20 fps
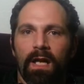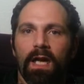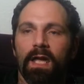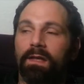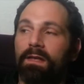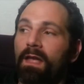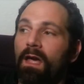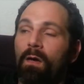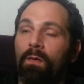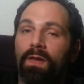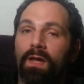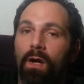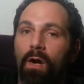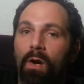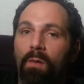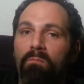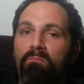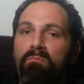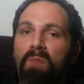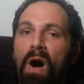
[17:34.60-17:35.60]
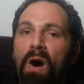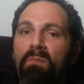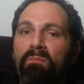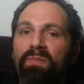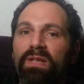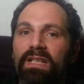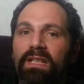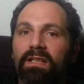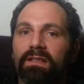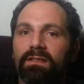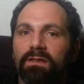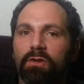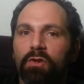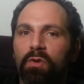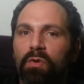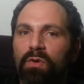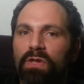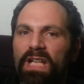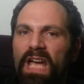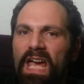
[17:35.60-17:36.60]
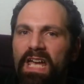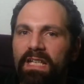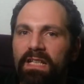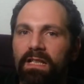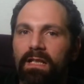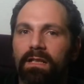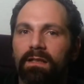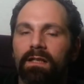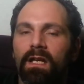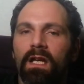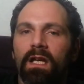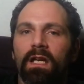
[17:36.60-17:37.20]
And now they are pumping it, creating it,